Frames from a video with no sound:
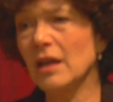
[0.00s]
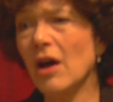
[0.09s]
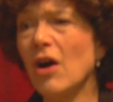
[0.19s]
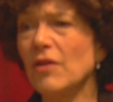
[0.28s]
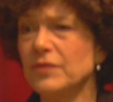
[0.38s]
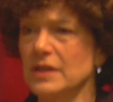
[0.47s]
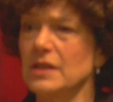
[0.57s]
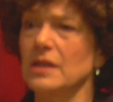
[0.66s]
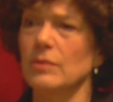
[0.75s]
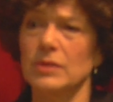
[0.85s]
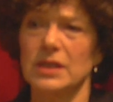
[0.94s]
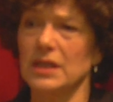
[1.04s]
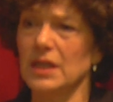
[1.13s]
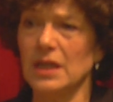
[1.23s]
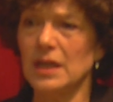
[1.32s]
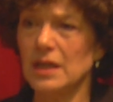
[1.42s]
loved as I was a
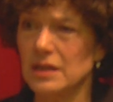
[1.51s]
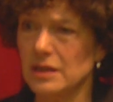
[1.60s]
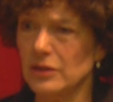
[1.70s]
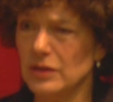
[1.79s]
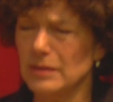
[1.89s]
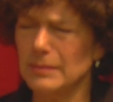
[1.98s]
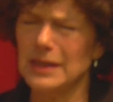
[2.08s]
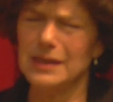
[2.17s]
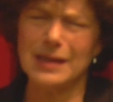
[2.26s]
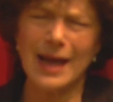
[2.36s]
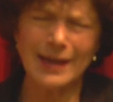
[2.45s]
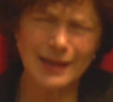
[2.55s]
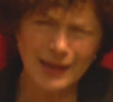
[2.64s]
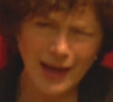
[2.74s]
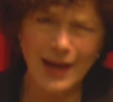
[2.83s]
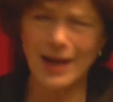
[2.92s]
kid, you know, to meet Danny
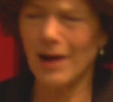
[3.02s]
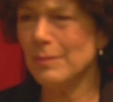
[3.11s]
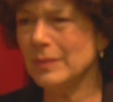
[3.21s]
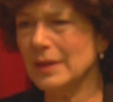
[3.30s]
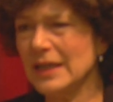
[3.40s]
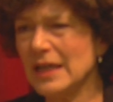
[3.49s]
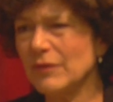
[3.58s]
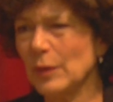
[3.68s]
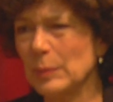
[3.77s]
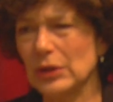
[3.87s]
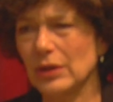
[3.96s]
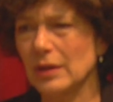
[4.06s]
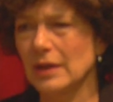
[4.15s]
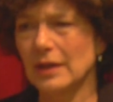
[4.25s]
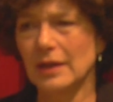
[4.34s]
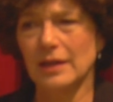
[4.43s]
Kaye, unbelievable.
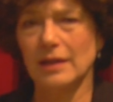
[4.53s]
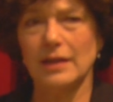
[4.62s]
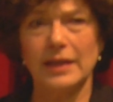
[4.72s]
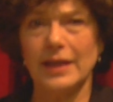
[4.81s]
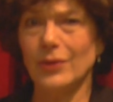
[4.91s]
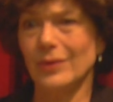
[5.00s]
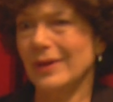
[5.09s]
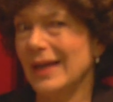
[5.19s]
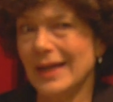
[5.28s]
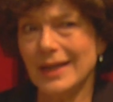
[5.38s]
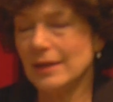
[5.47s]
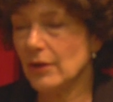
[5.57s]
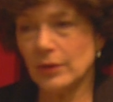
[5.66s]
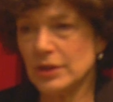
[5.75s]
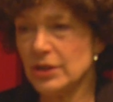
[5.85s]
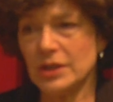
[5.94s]
Cleo Lane,
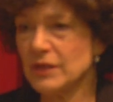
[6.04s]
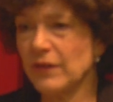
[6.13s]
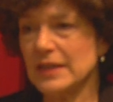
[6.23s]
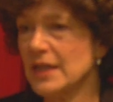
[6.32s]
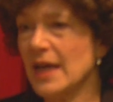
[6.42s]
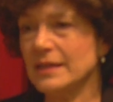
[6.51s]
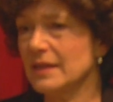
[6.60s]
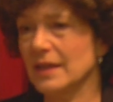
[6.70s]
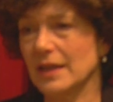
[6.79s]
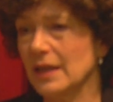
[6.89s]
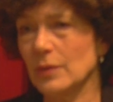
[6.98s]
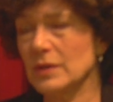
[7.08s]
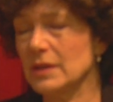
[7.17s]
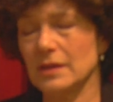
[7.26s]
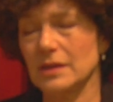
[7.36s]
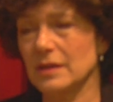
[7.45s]
just fantastic.
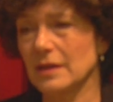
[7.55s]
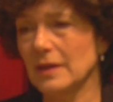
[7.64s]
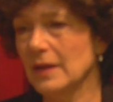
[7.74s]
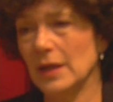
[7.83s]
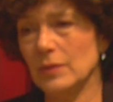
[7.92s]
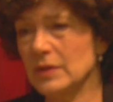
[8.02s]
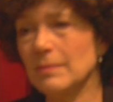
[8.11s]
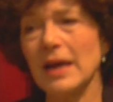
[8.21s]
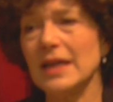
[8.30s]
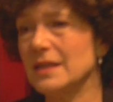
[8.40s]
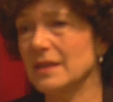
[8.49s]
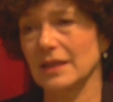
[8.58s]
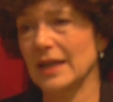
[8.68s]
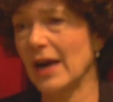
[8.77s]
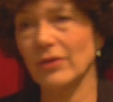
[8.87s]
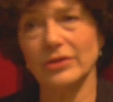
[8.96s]
It was amazing.
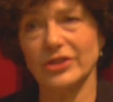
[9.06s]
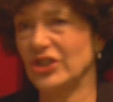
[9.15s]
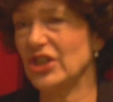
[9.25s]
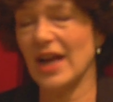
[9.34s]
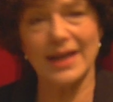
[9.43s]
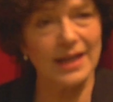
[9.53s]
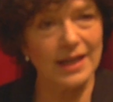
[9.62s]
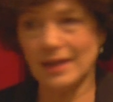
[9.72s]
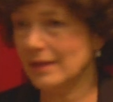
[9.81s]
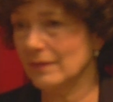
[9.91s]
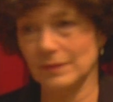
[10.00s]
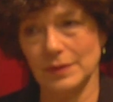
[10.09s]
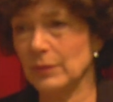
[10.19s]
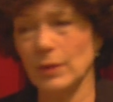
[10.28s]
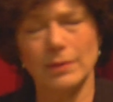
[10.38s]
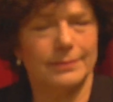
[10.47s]
Carol Channing,
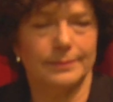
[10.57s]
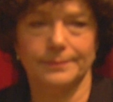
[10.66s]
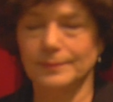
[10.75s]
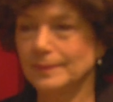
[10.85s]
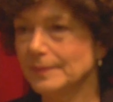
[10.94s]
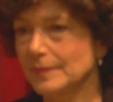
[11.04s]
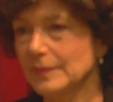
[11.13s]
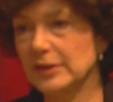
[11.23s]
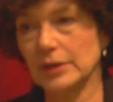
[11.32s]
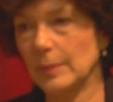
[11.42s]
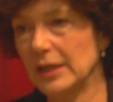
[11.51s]
so.